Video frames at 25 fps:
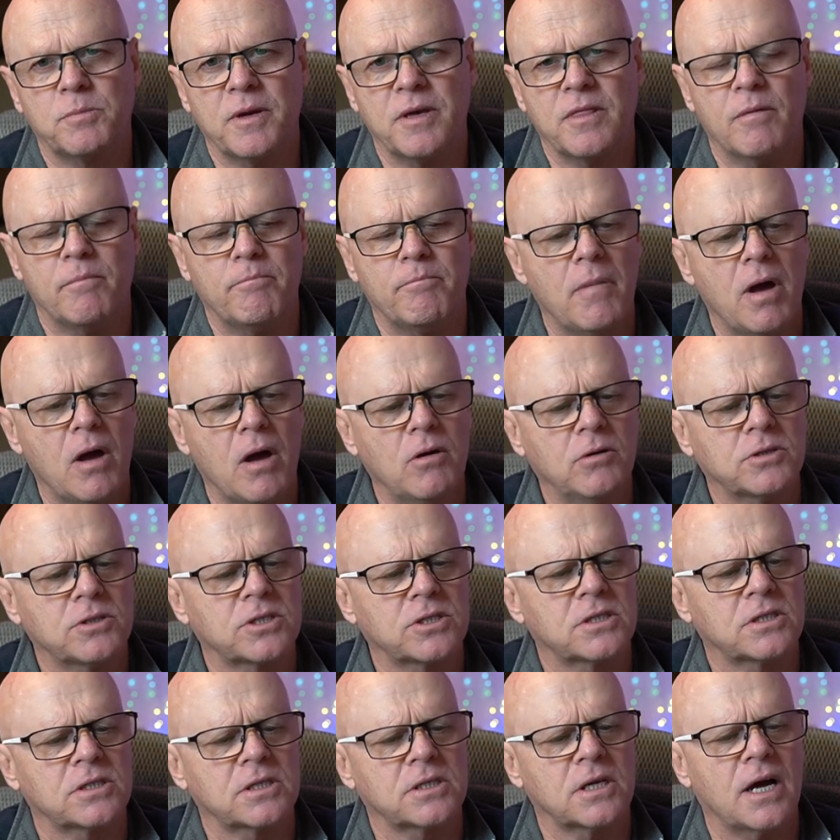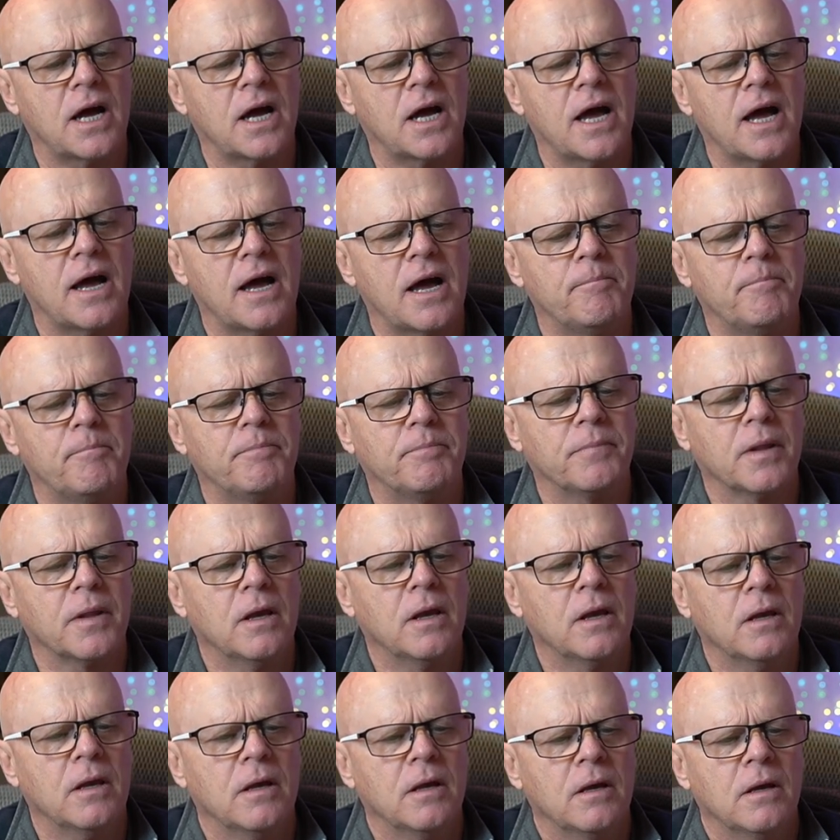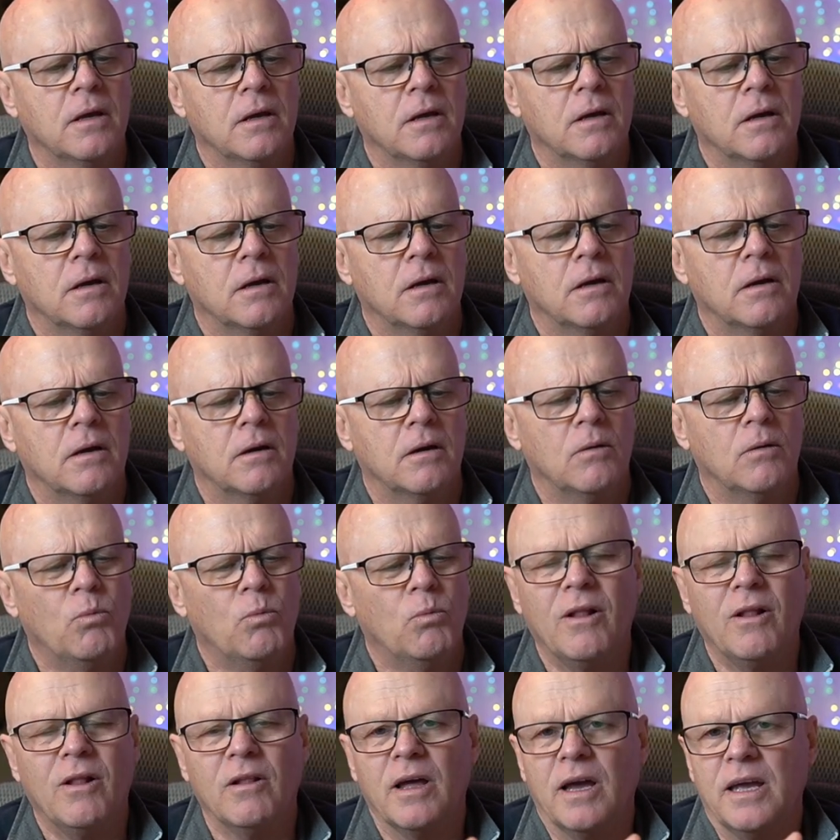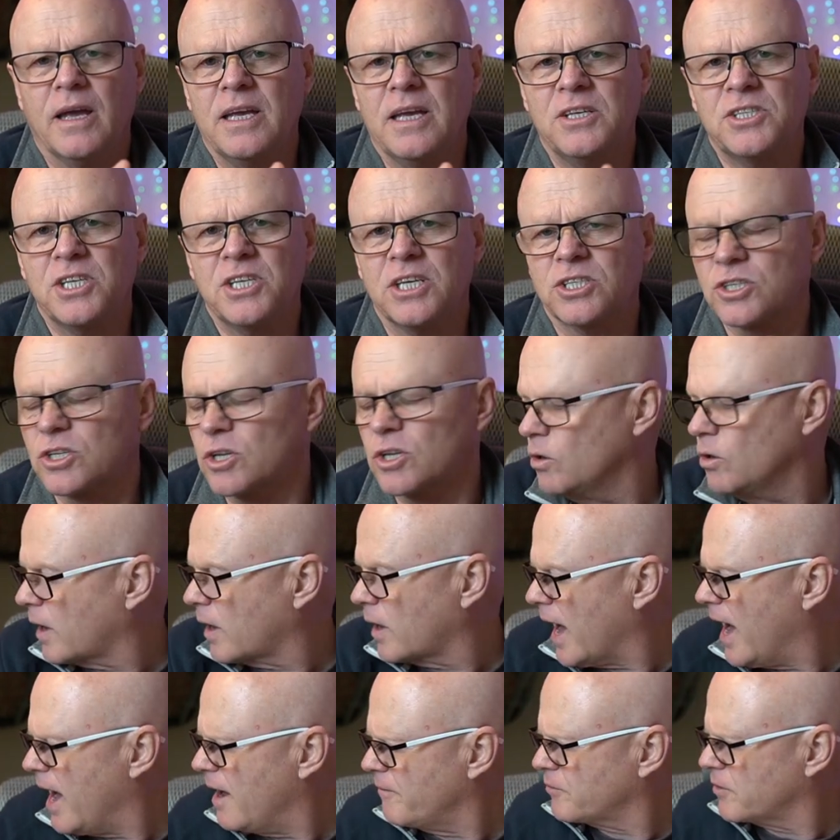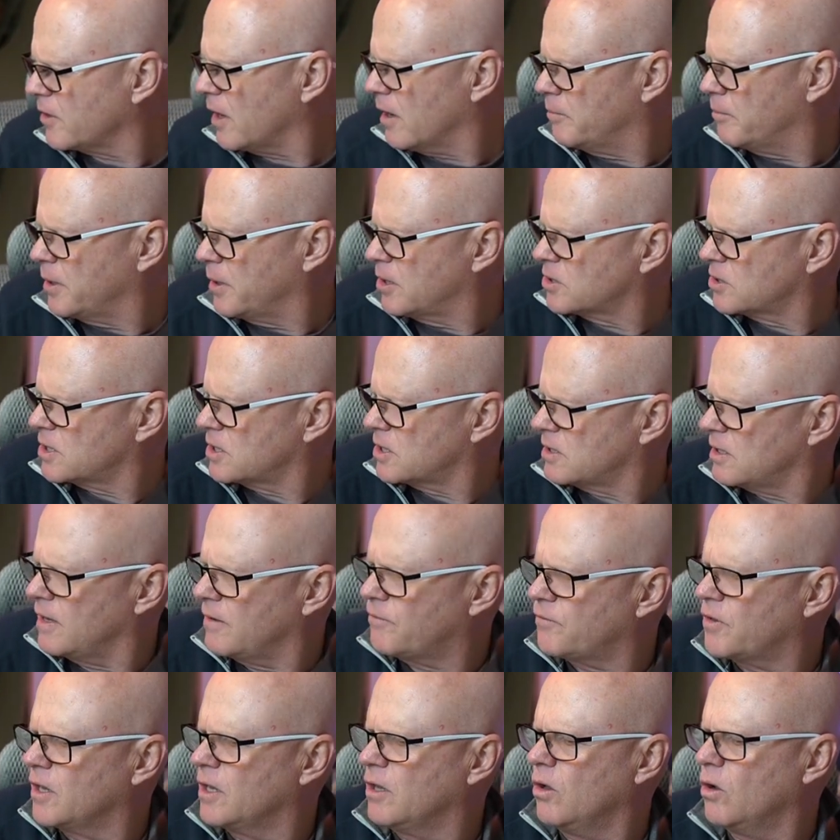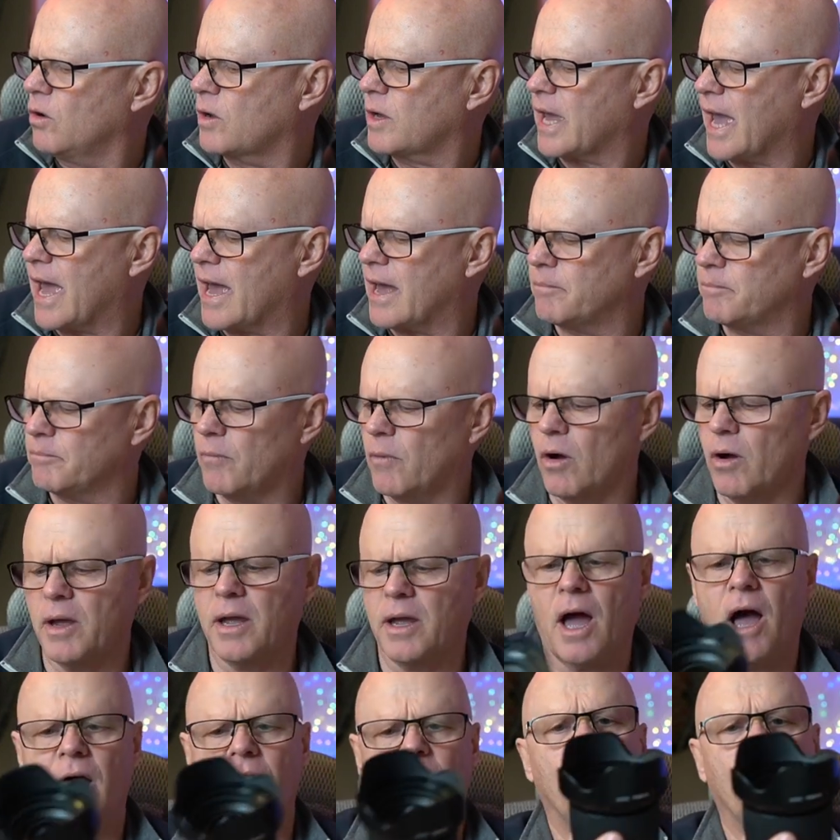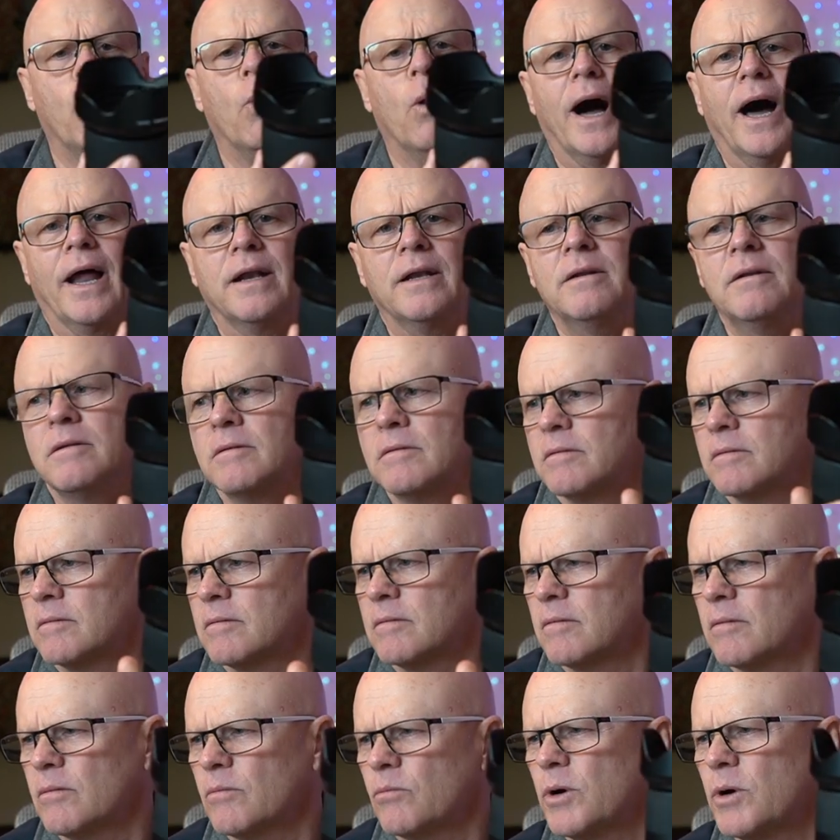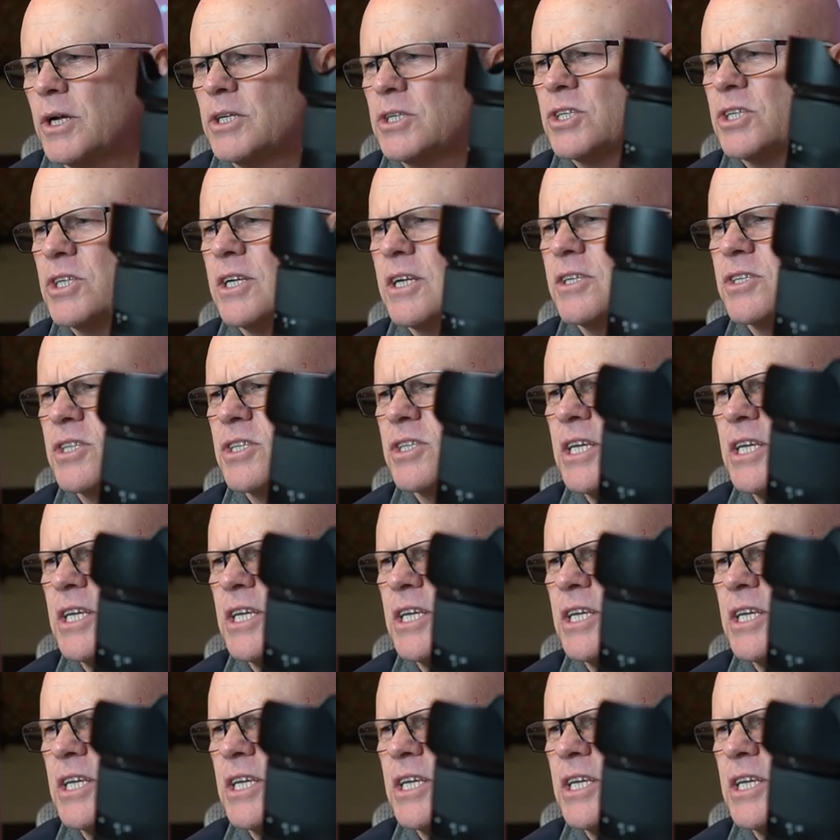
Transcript: be the most, um, well, easiest to look after. Because if you look at my other one, which is